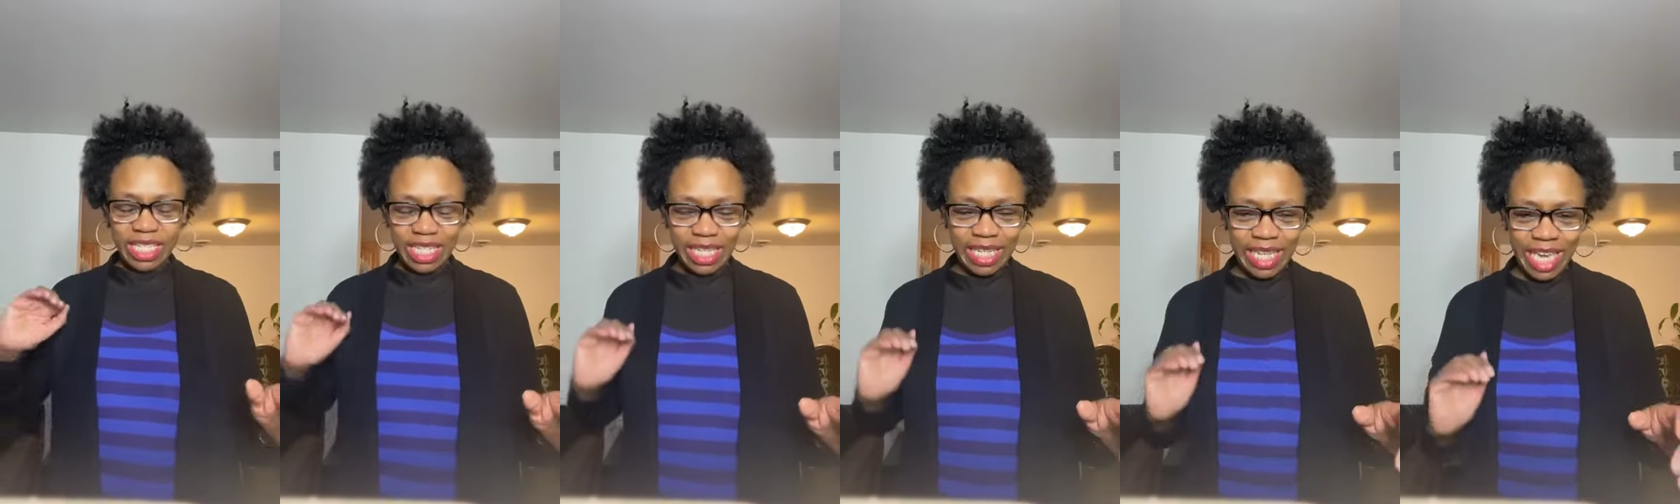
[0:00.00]

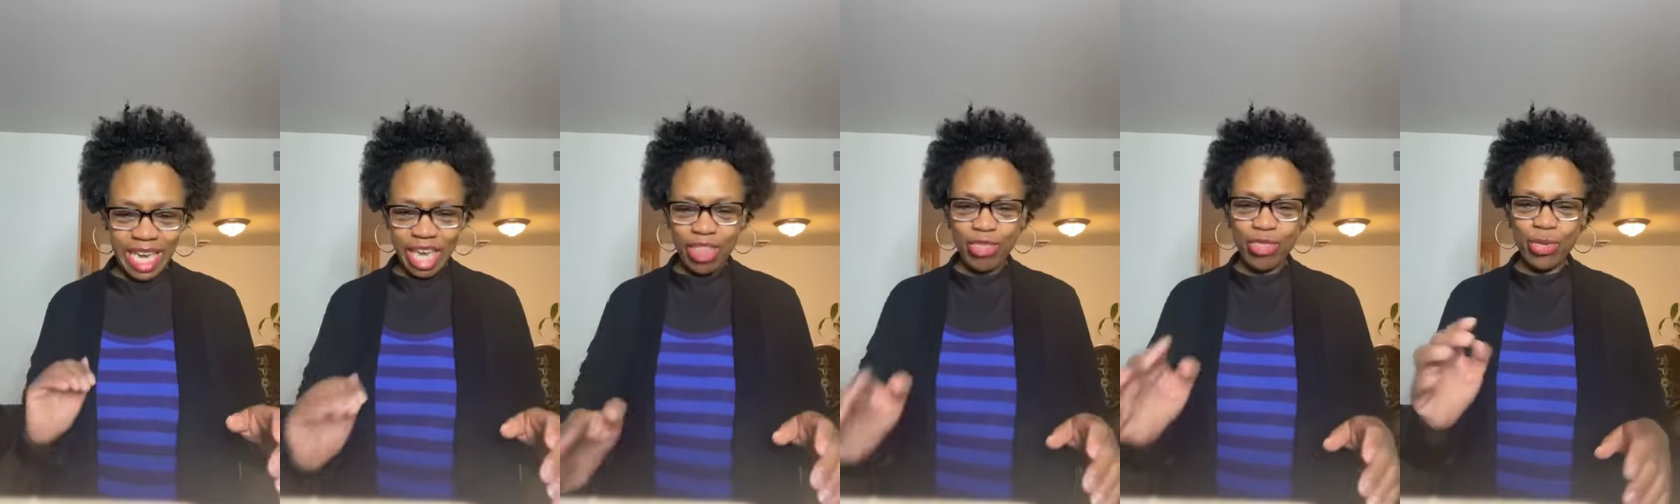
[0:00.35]
to
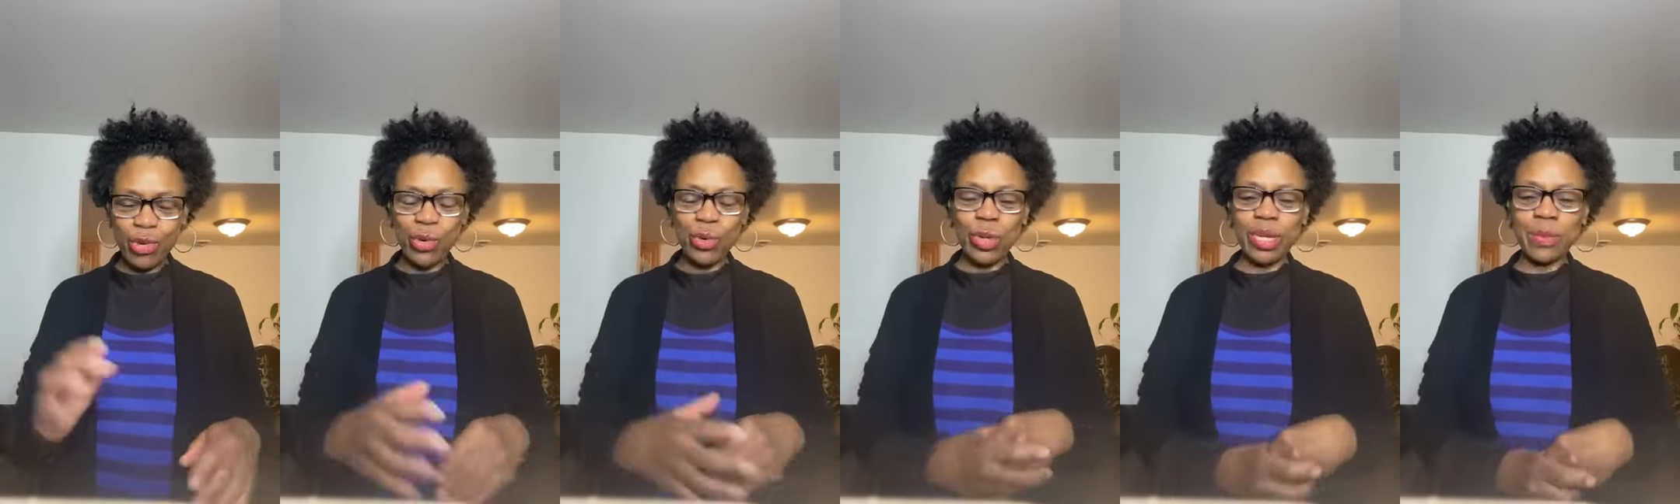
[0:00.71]

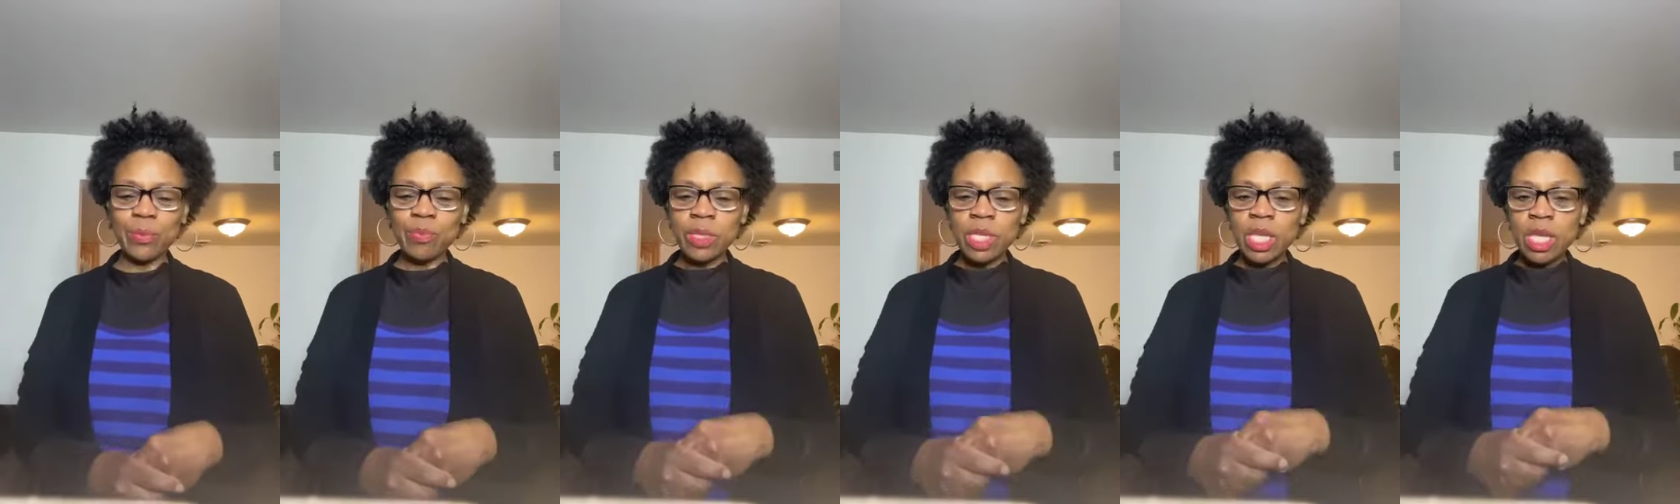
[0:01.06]
get through
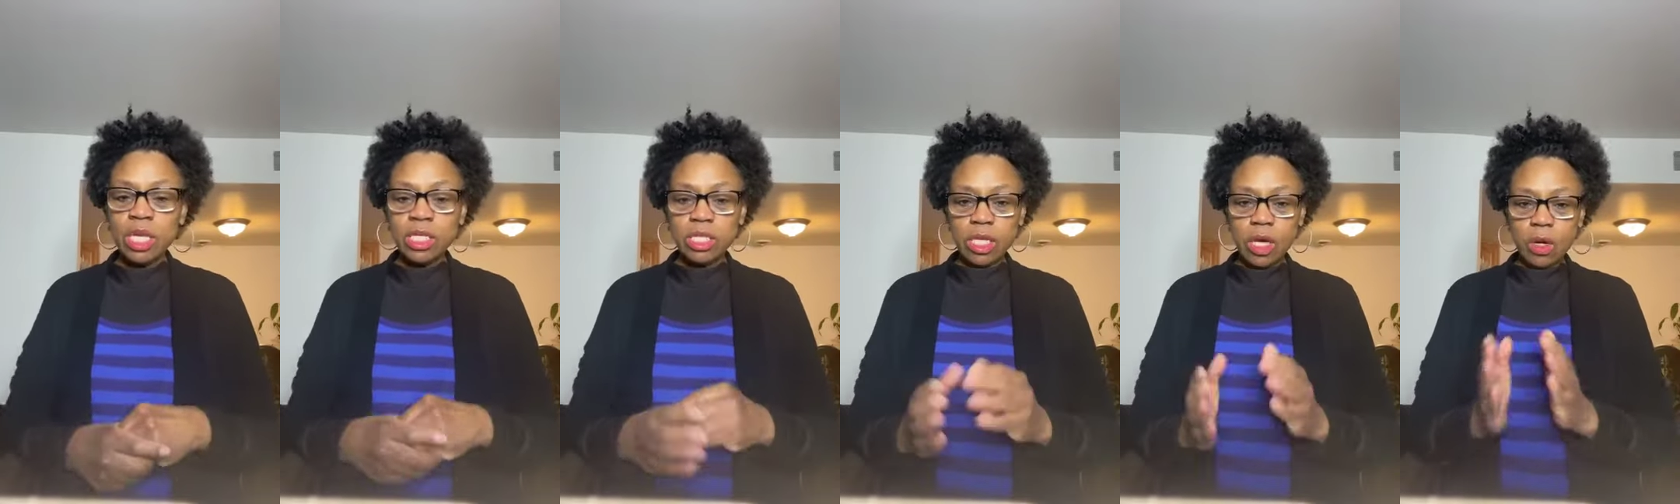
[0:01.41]
it.
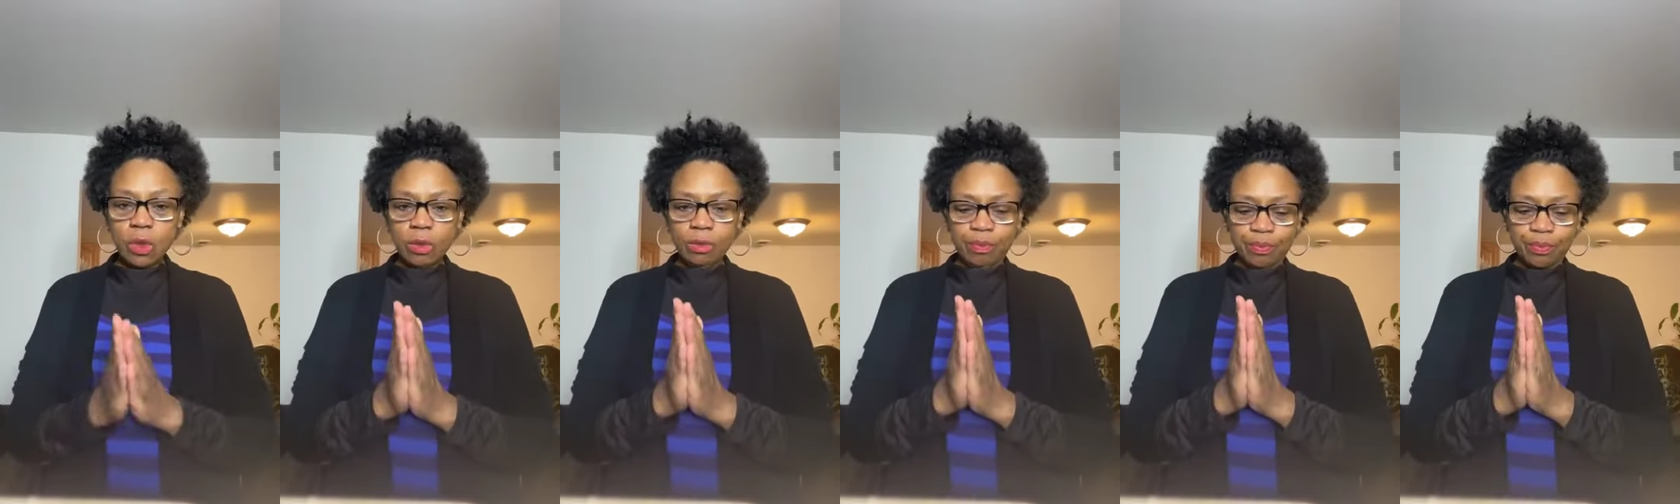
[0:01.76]

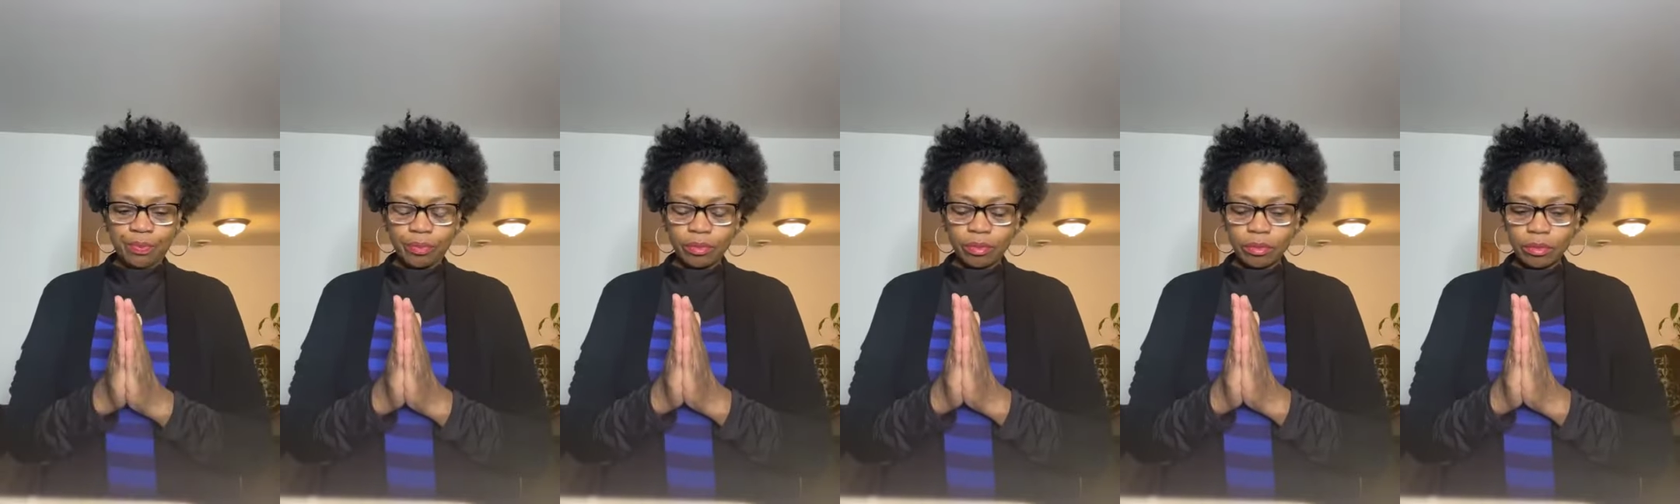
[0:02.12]
So